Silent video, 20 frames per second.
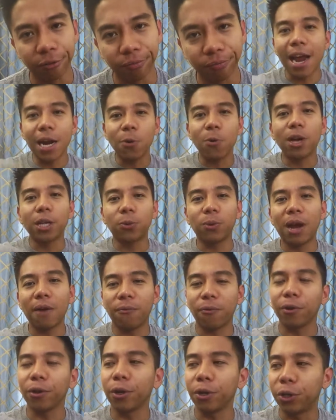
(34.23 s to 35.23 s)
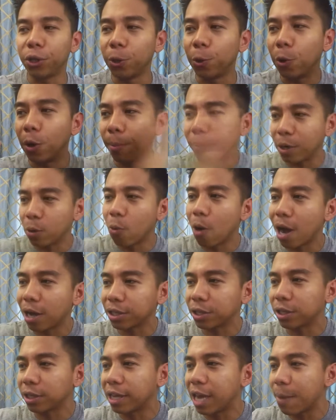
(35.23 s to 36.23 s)
Anyways, without further ado, I'm gonna
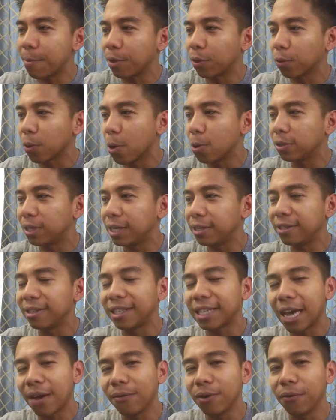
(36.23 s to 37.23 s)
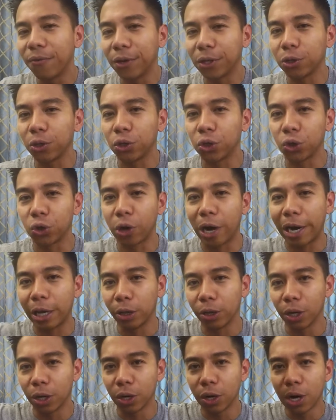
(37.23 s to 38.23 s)
watch the Game of Thrones Season 7 official
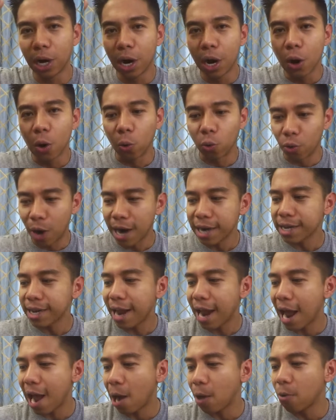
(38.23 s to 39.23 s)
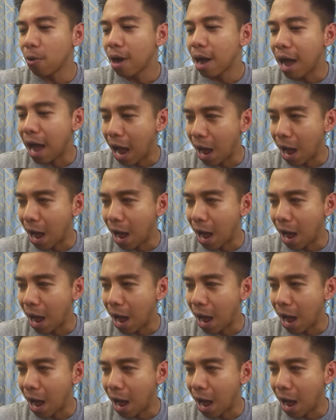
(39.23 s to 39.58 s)
trailer right now.